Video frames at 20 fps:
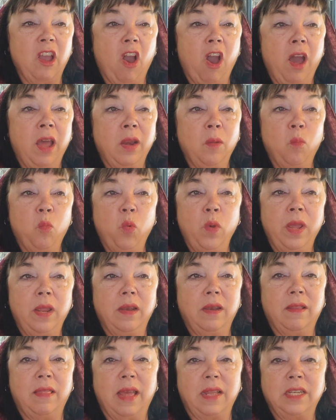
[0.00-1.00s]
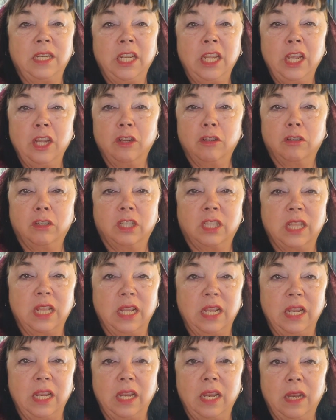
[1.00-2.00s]
autumn wind that tears
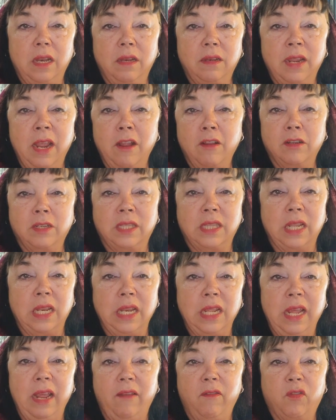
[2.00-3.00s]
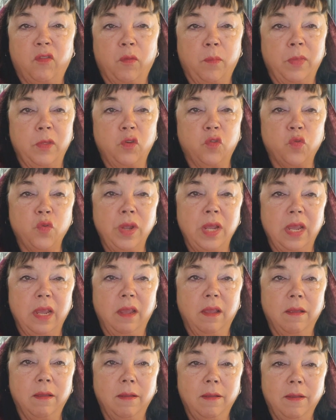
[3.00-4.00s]
the leaves from the tree.